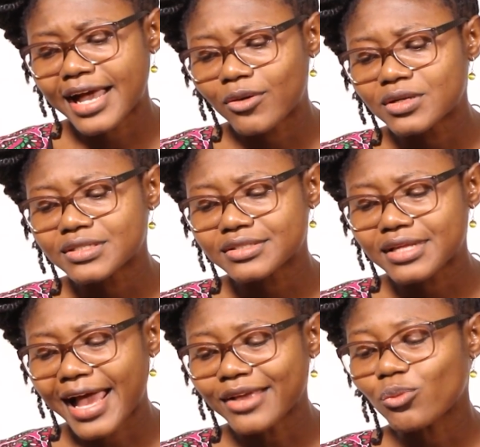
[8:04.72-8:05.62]
I
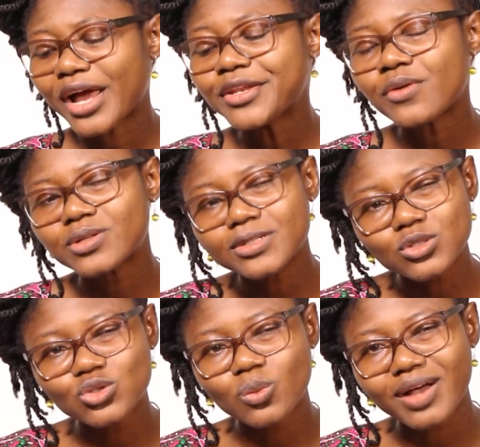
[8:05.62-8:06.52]
knew I wanted to
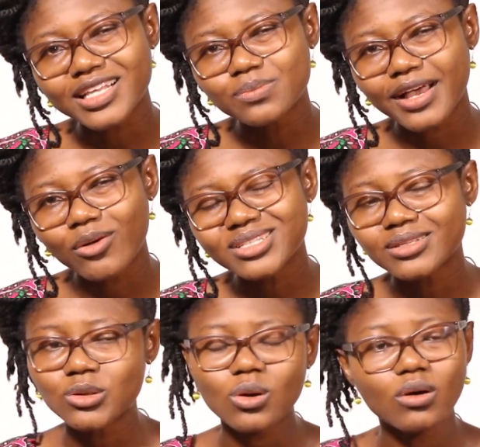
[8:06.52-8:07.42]
do maths, but I was
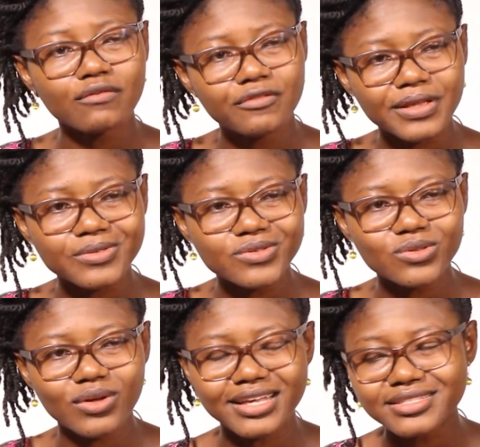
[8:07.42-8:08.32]
still not convinced.
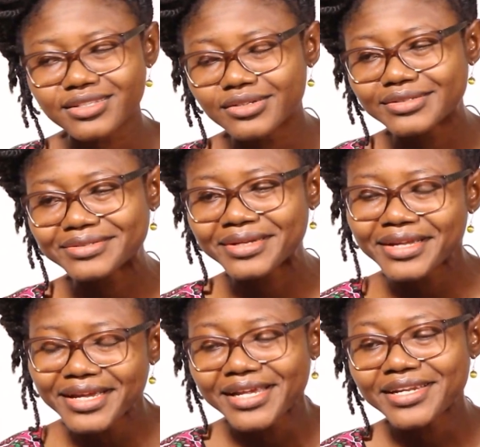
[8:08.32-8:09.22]
So I still
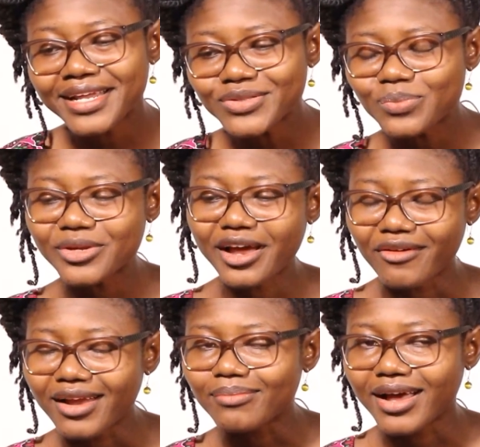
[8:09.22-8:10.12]
needed to be
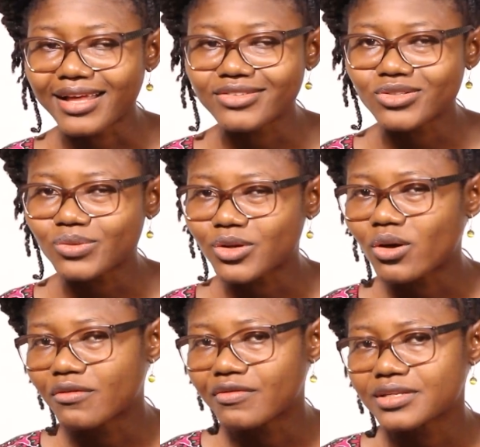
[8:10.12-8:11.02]
around maths to be
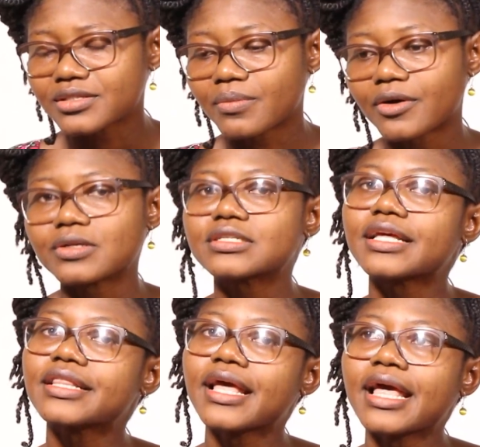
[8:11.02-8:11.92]
convinced about
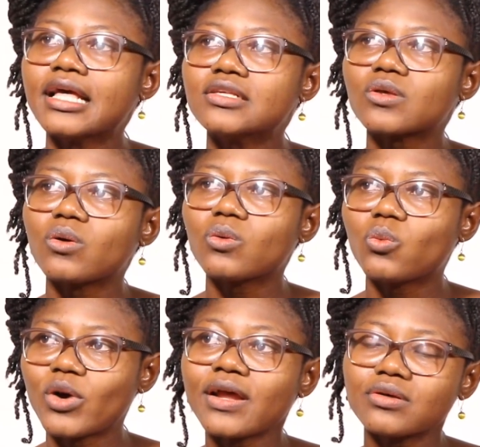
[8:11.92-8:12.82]
it. So
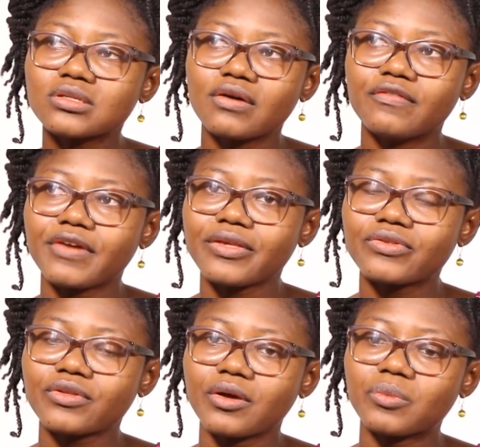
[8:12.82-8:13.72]
when I was
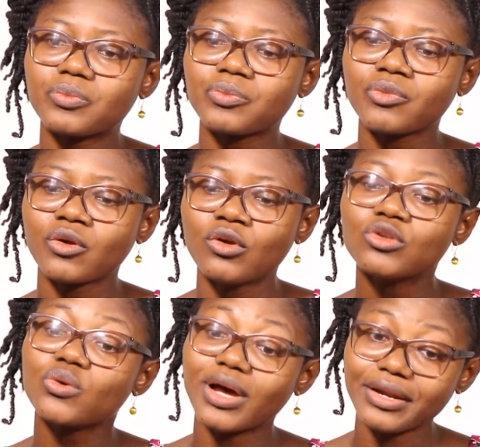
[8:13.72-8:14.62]
convinced,
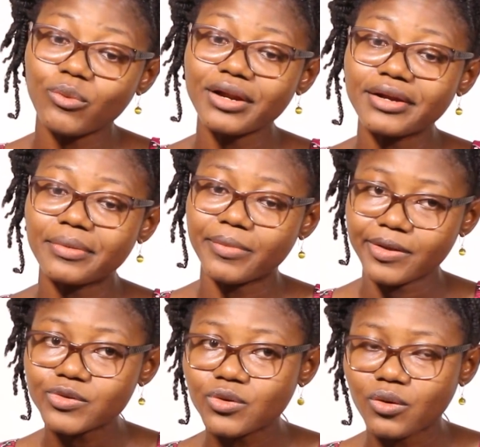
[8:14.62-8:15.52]
so one other
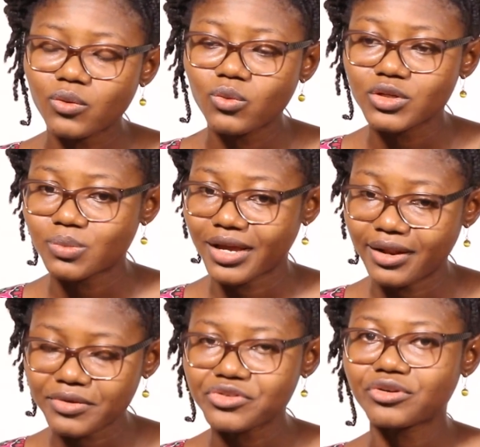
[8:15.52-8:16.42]
mentor who was my
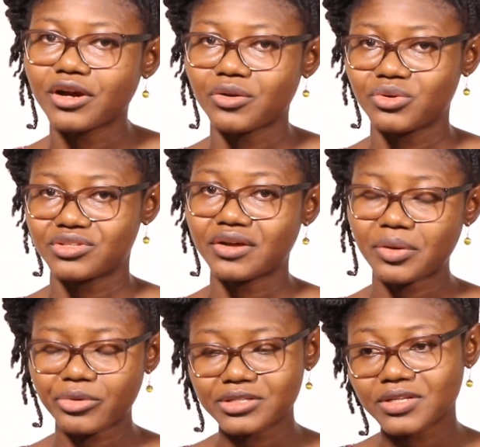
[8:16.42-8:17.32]
lecturer, who is now the
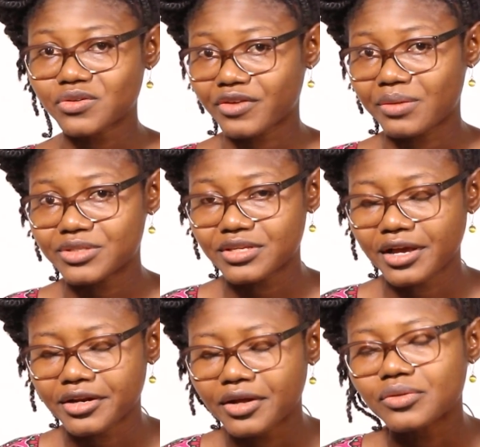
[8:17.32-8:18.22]
president of AIMS
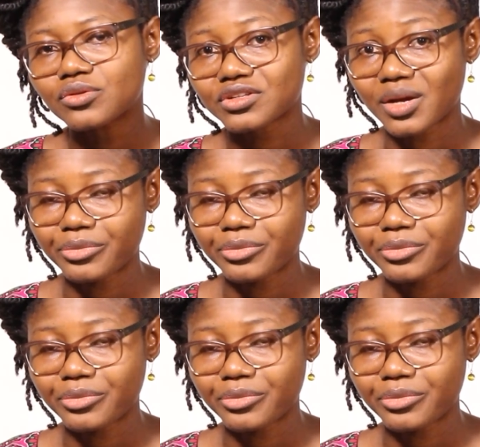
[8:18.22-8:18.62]
Ghana, Dr.